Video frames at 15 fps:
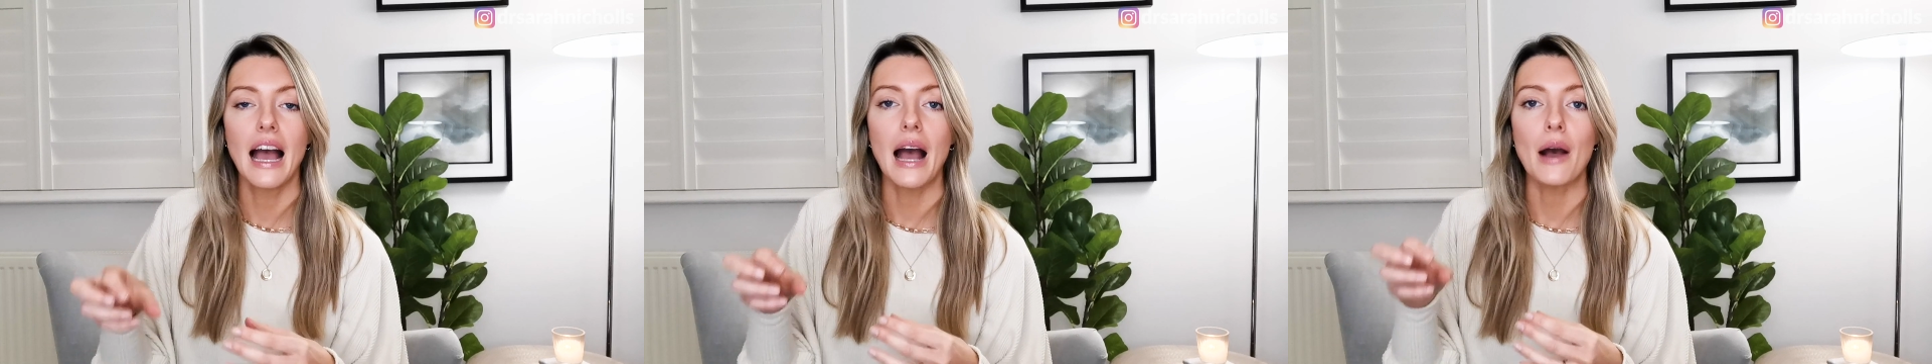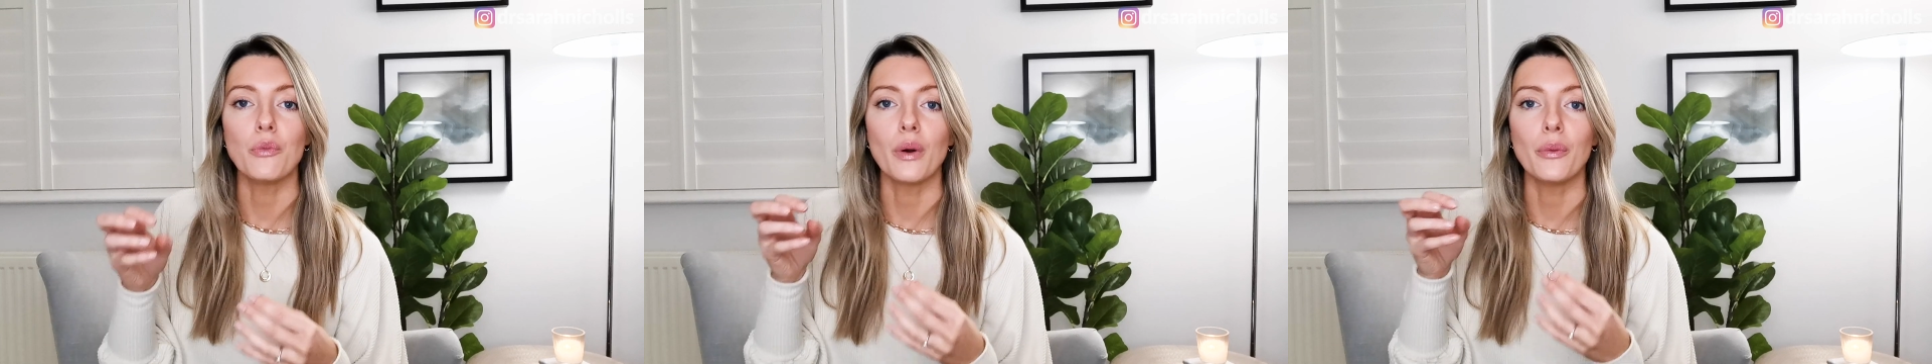
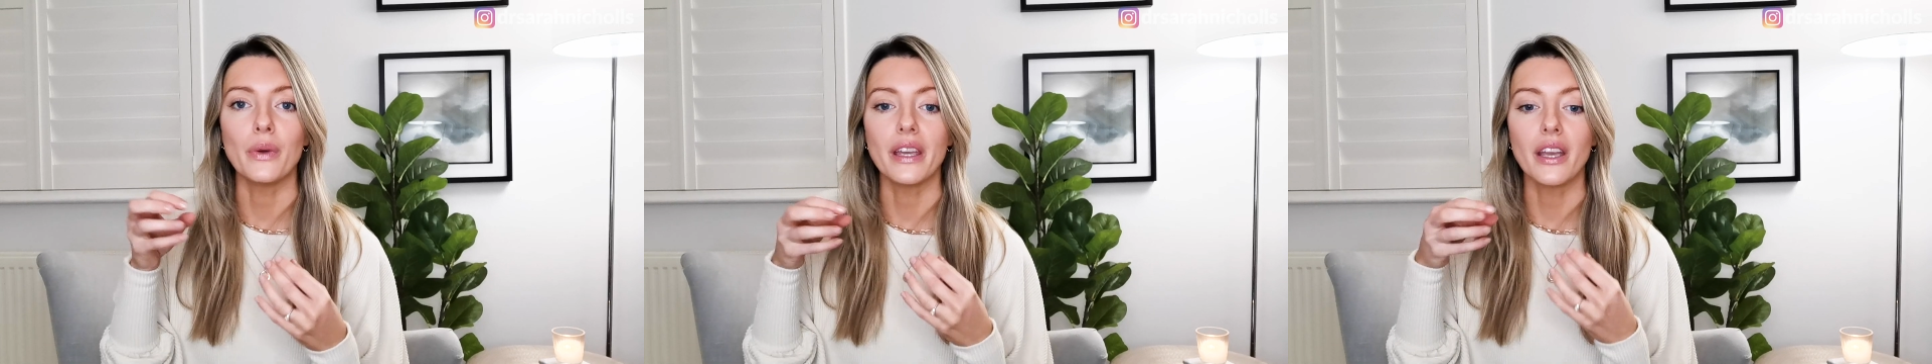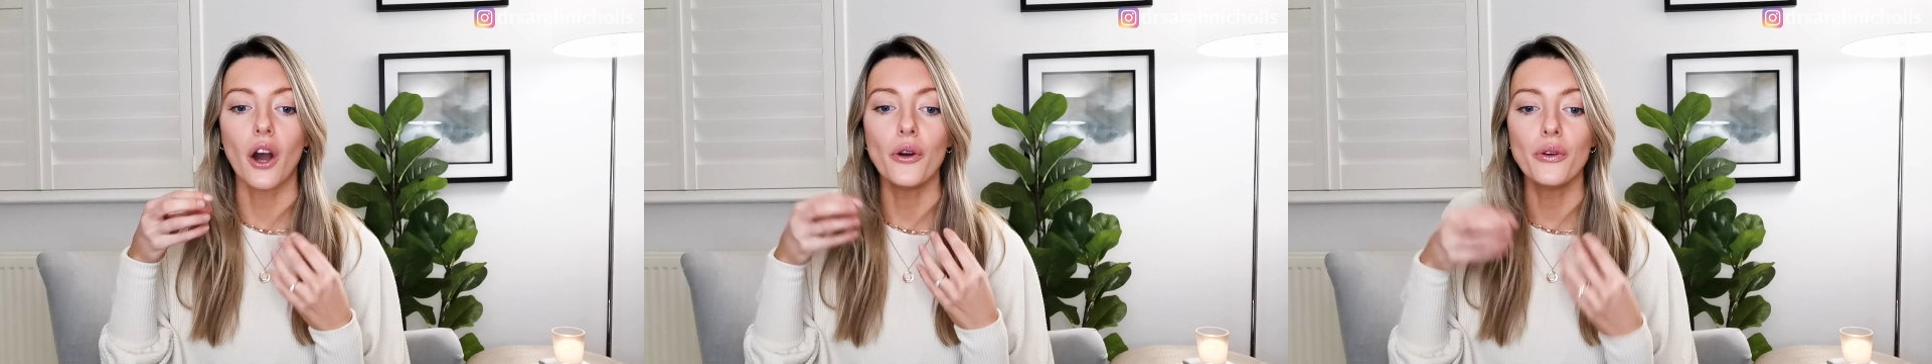And when
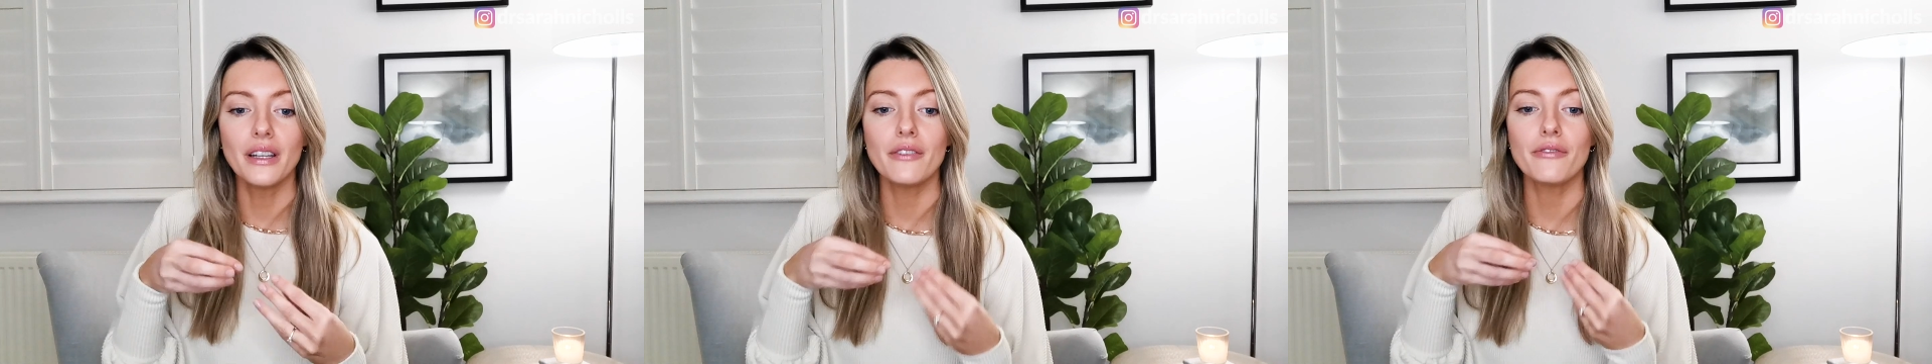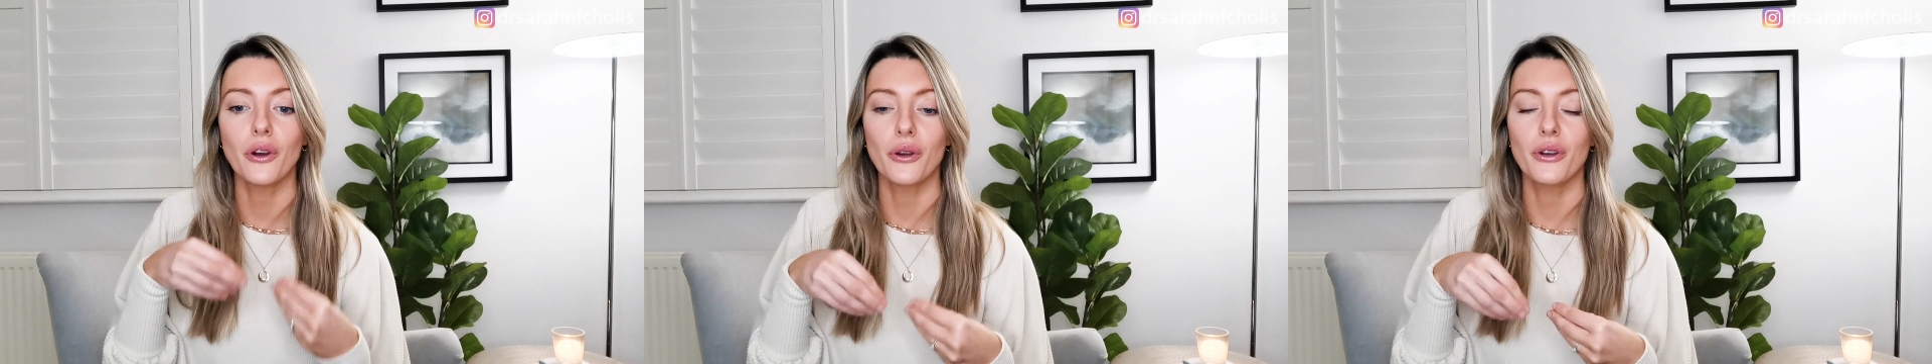we
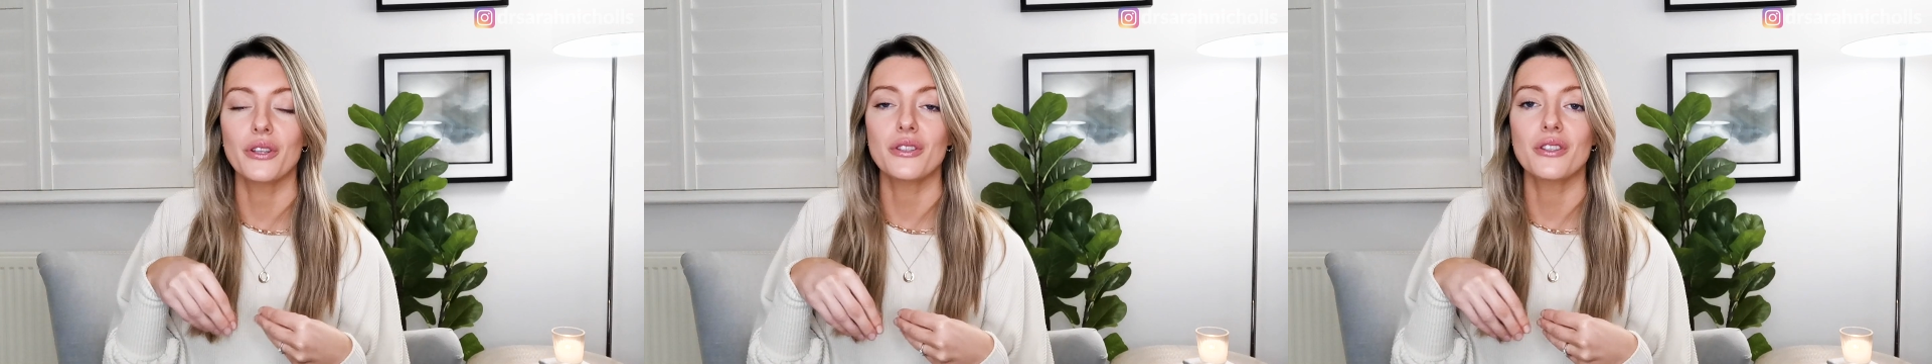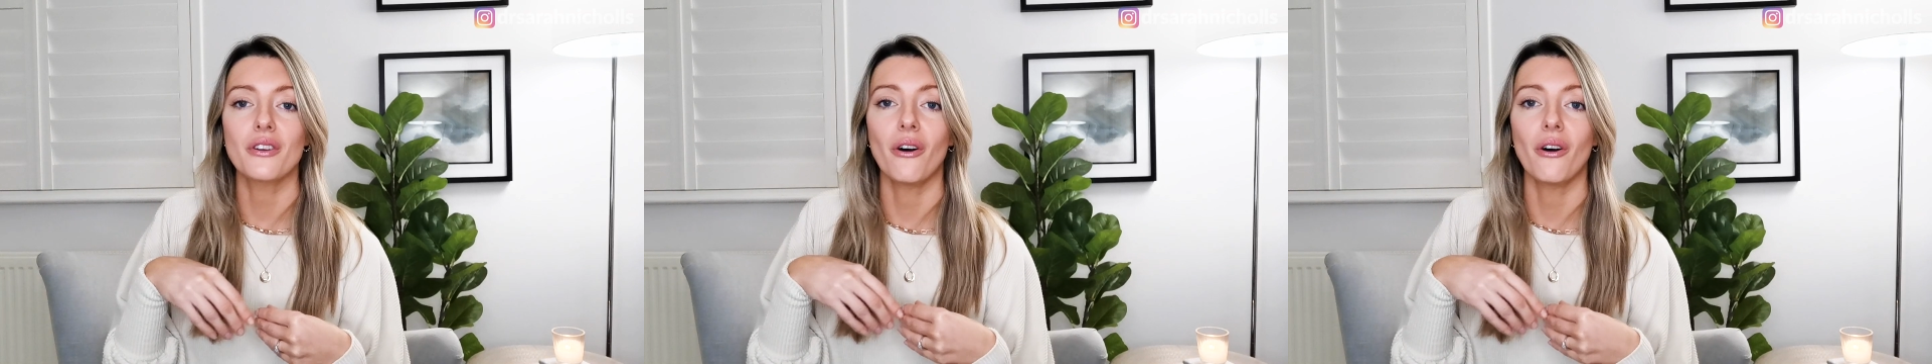only focus